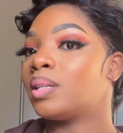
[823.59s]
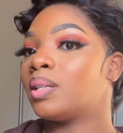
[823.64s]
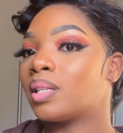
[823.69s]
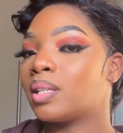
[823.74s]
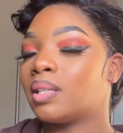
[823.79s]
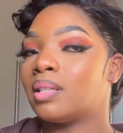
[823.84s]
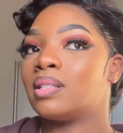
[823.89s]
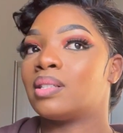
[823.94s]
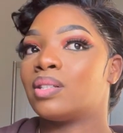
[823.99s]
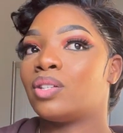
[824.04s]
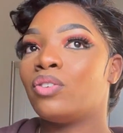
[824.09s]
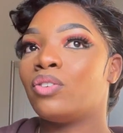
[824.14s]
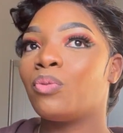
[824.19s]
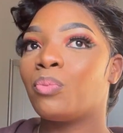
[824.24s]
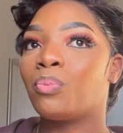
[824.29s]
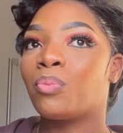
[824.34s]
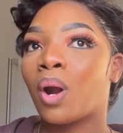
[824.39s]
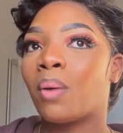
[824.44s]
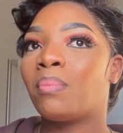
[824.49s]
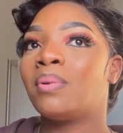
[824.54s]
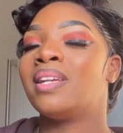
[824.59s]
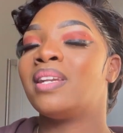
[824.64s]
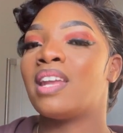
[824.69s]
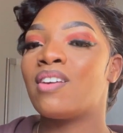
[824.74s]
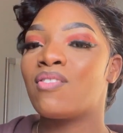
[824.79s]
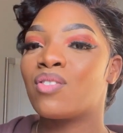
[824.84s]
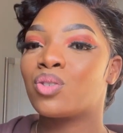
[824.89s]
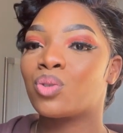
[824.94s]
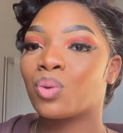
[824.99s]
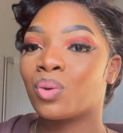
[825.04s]
because you've probably
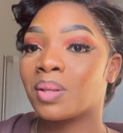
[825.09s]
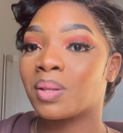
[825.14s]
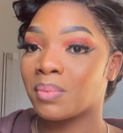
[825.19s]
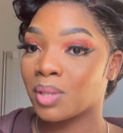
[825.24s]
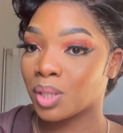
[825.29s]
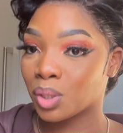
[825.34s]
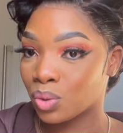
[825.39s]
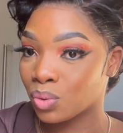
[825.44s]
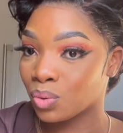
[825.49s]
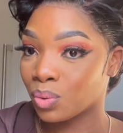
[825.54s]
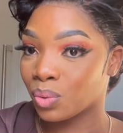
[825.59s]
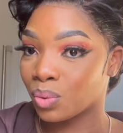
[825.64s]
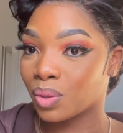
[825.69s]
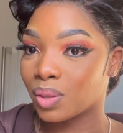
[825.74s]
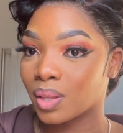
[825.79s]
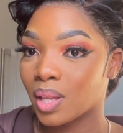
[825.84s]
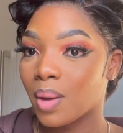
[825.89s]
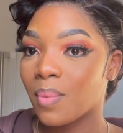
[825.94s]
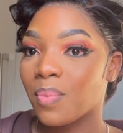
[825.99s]
never told them the truth.